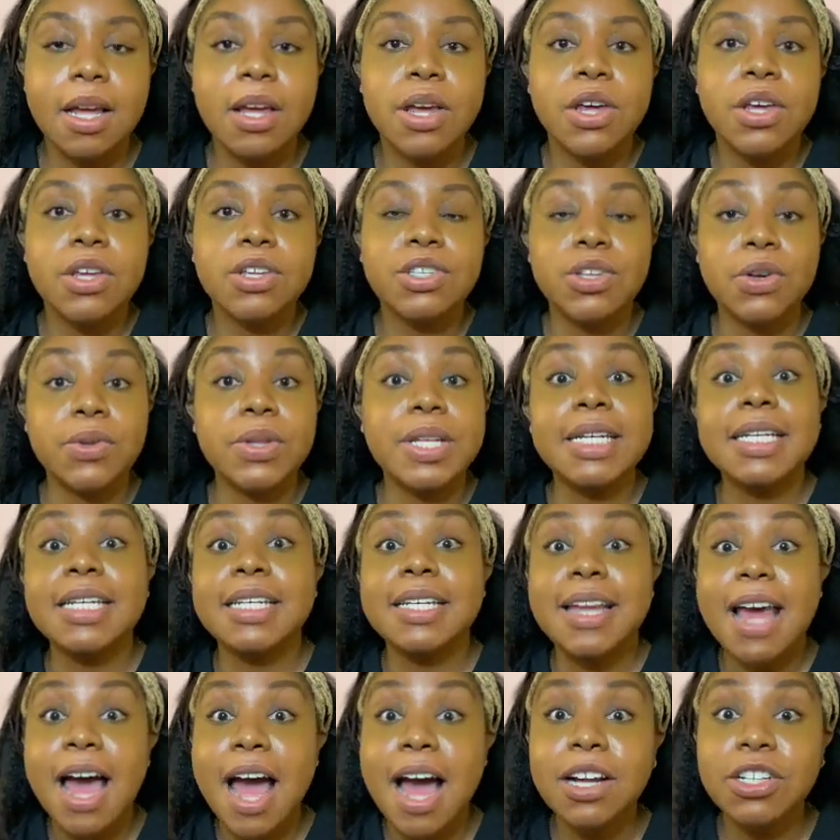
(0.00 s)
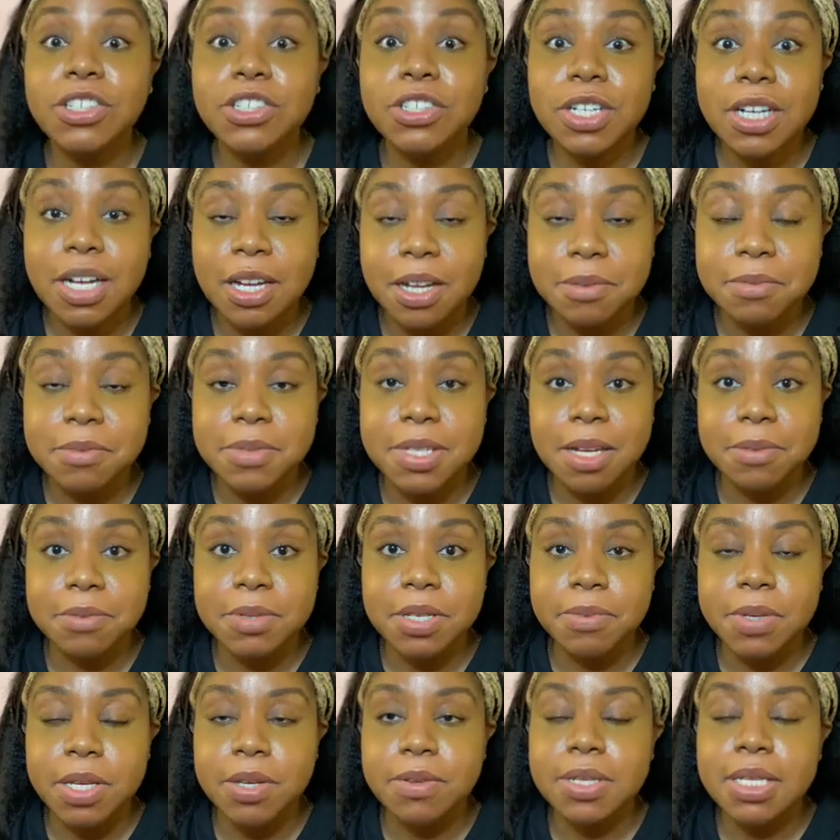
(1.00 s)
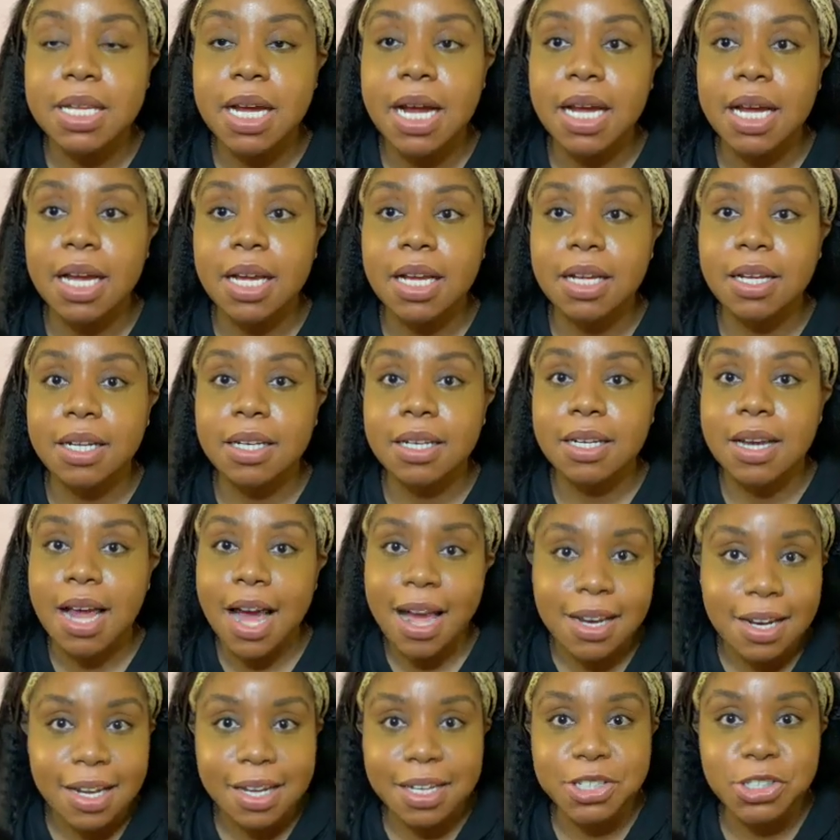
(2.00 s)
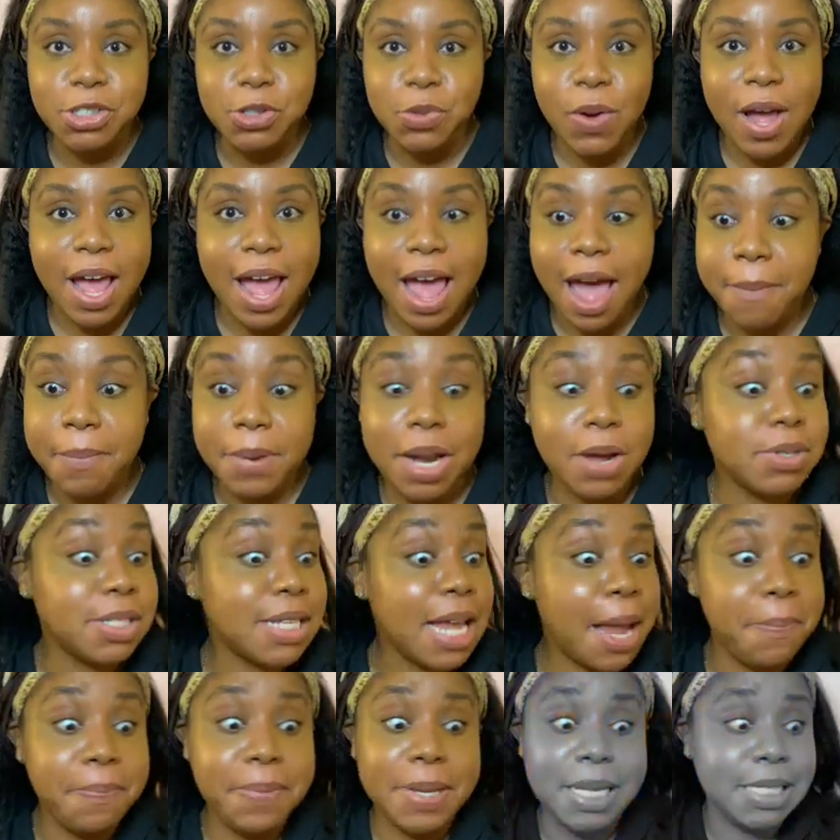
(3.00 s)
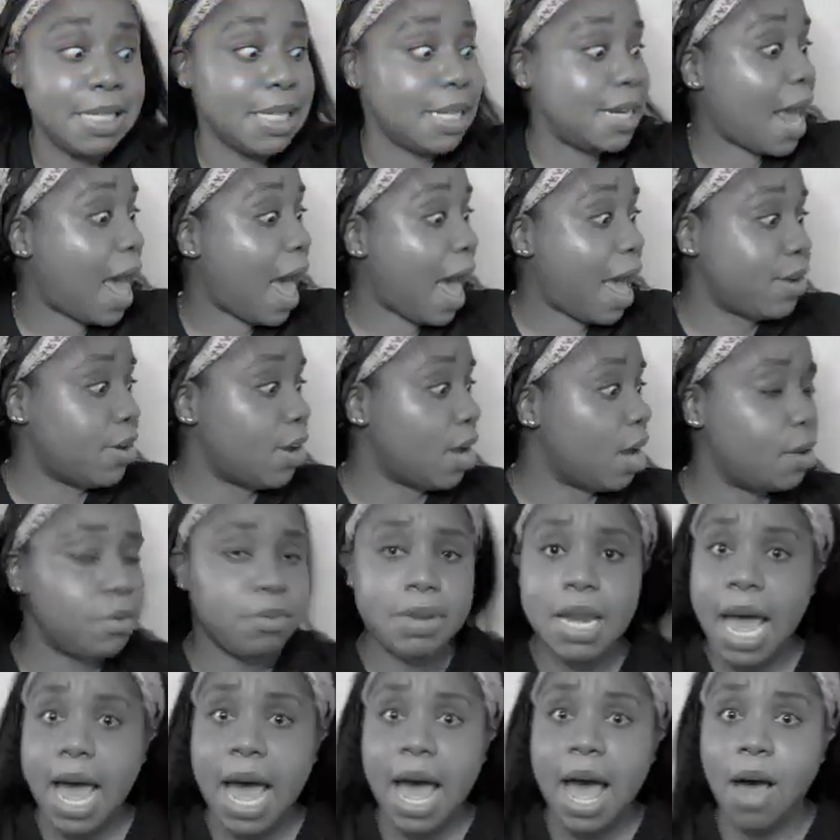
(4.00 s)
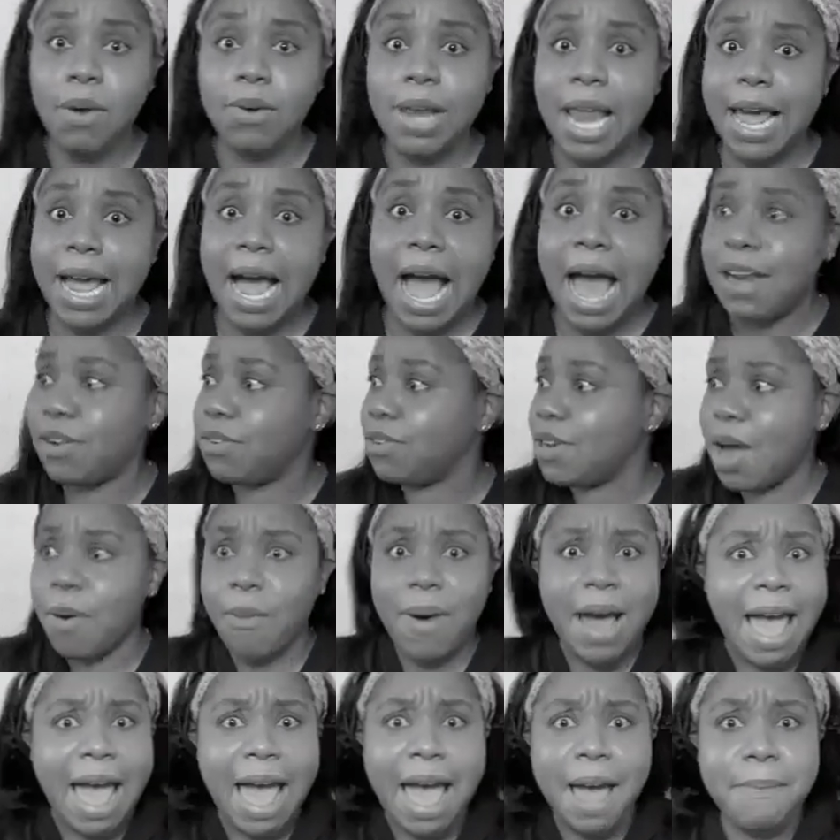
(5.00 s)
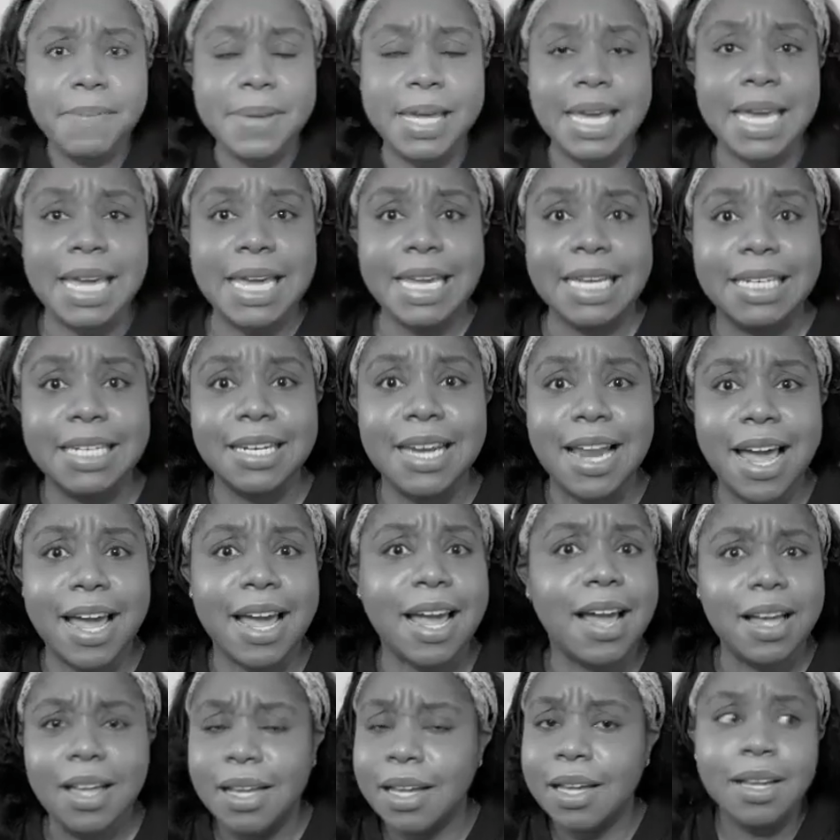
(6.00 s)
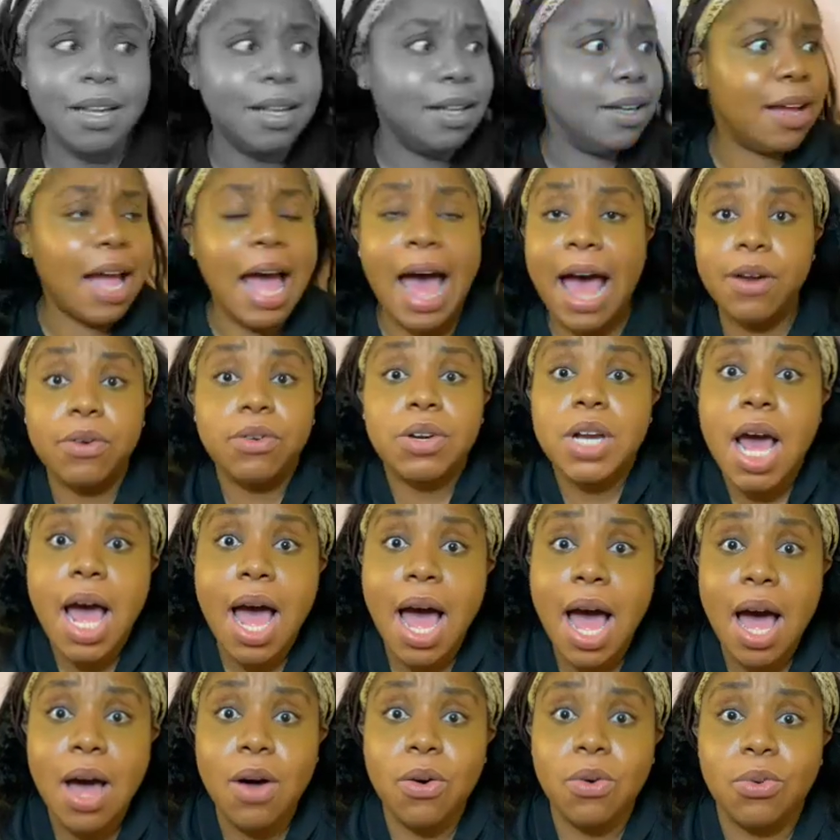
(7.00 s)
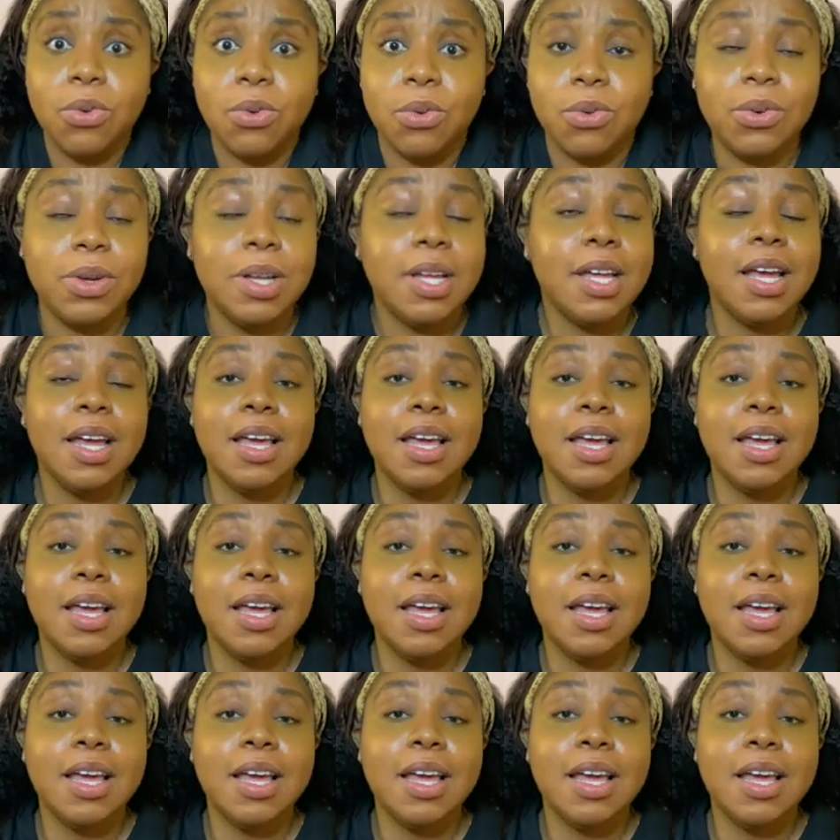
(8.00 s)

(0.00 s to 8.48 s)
So then the doctor comes up to me. He was like, Nadej, what happened? I was like, PT, I don't know. Like, I don't know what happened. Like, I don't know.